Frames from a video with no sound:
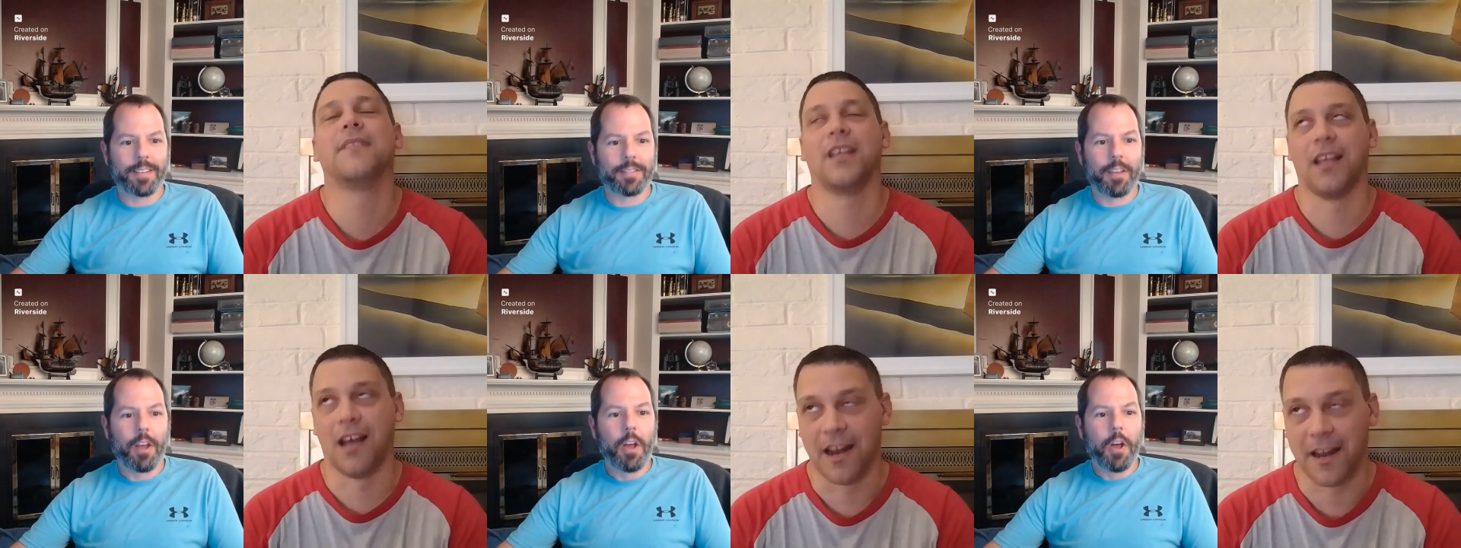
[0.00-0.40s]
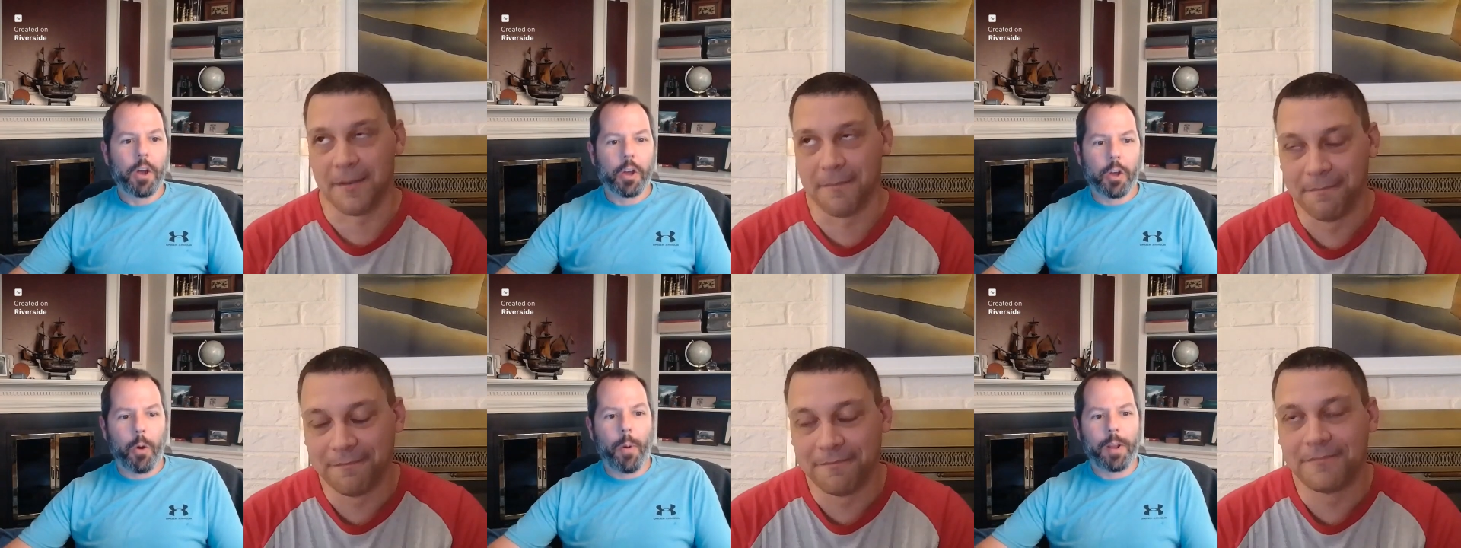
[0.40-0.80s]
Speaker 1: is
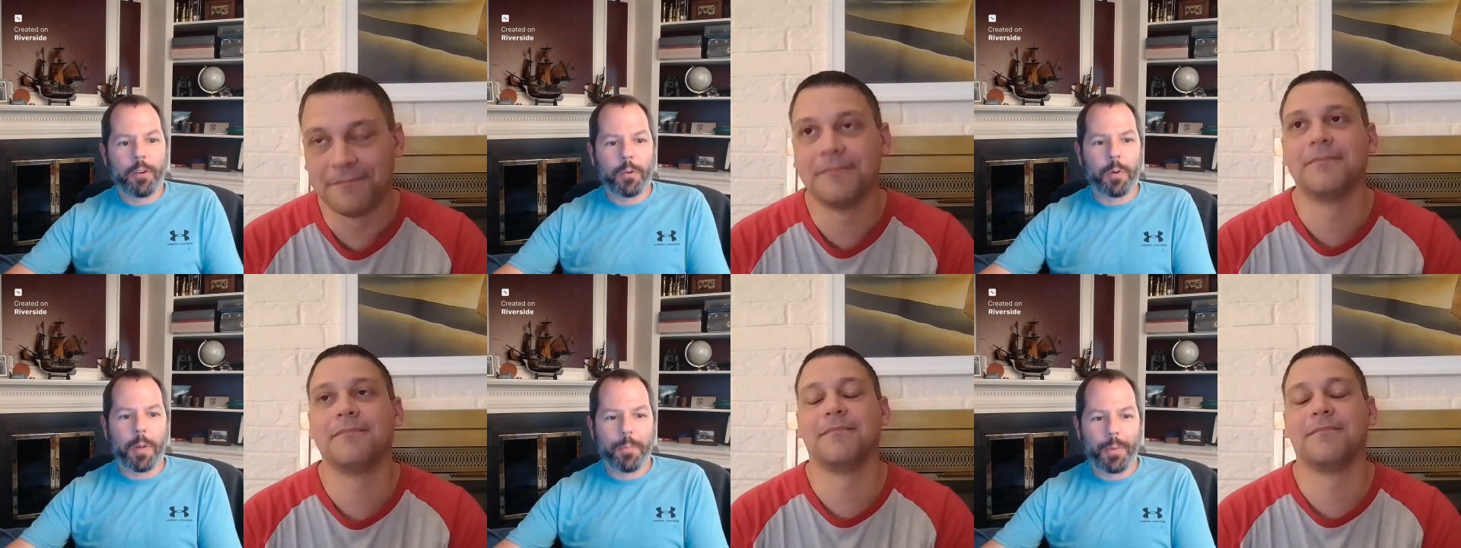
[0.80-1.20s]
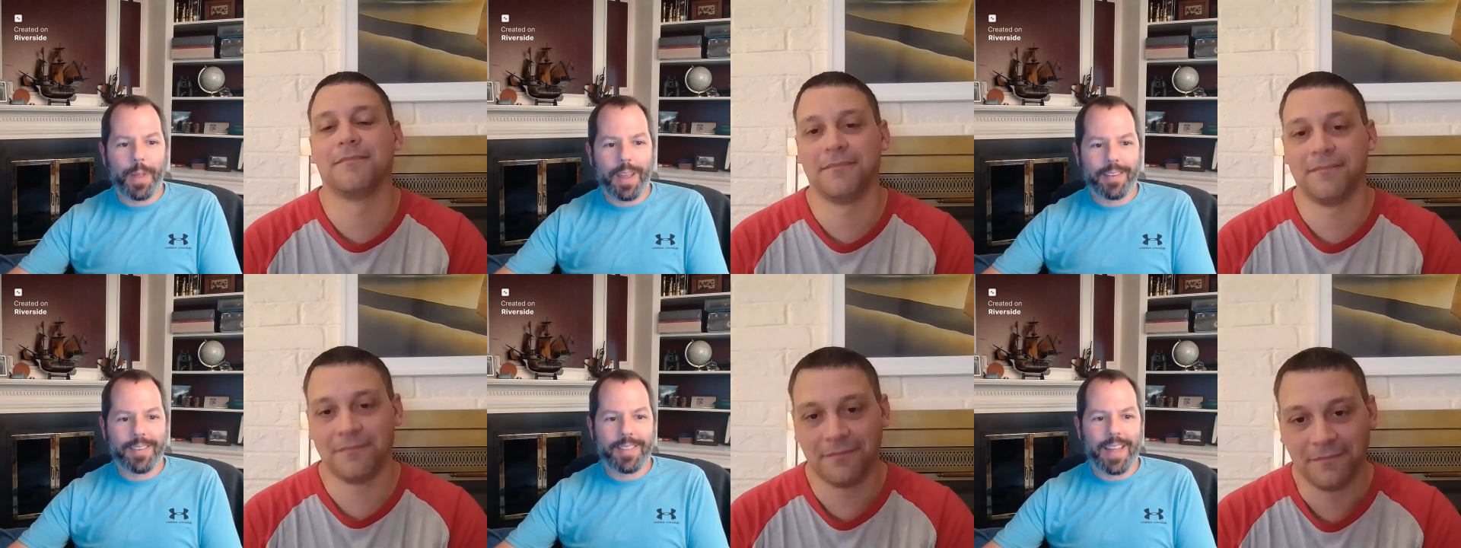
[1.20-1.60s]
going to a
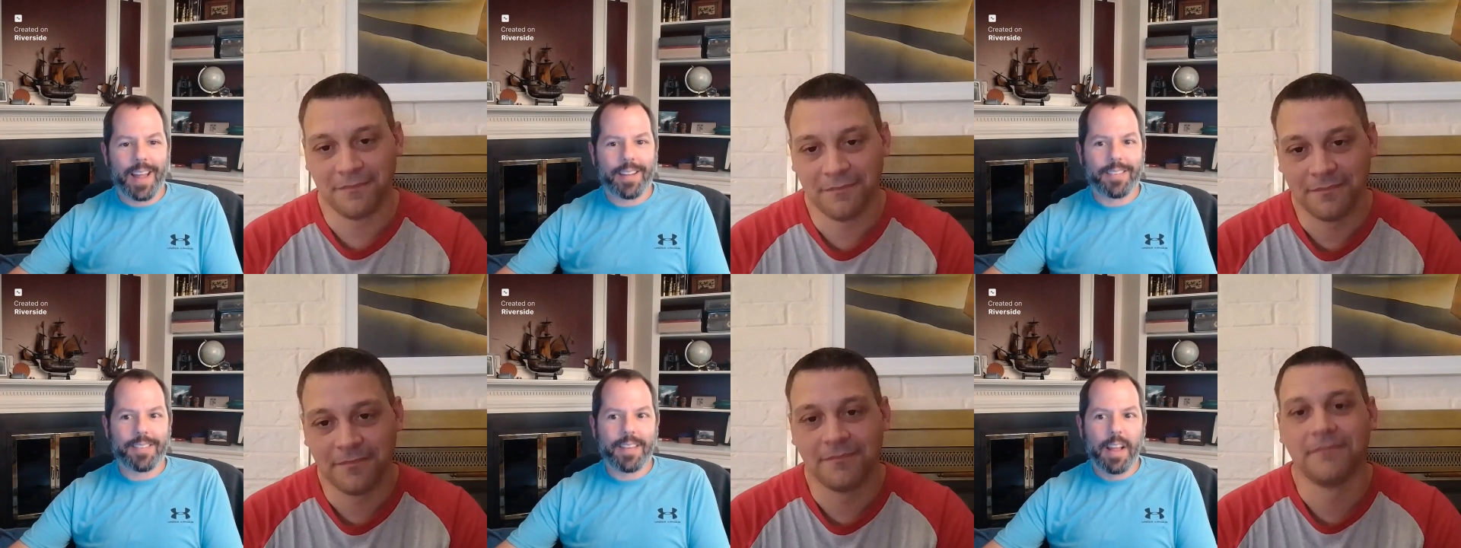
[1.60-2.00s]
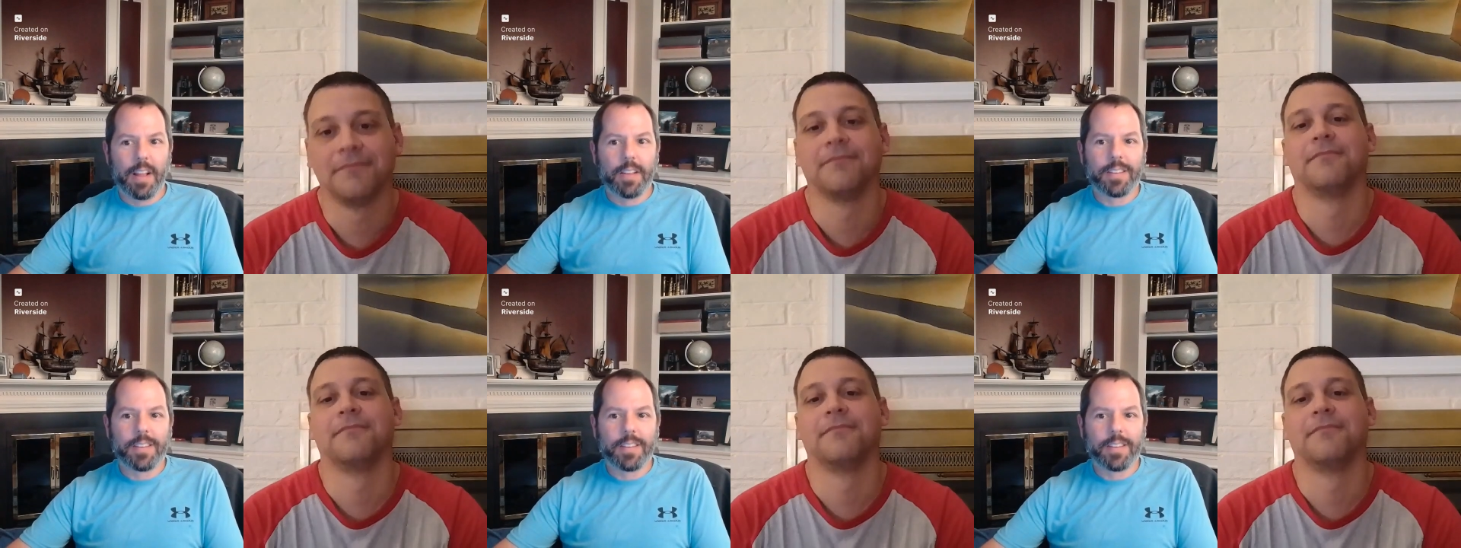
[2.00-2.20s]
place that's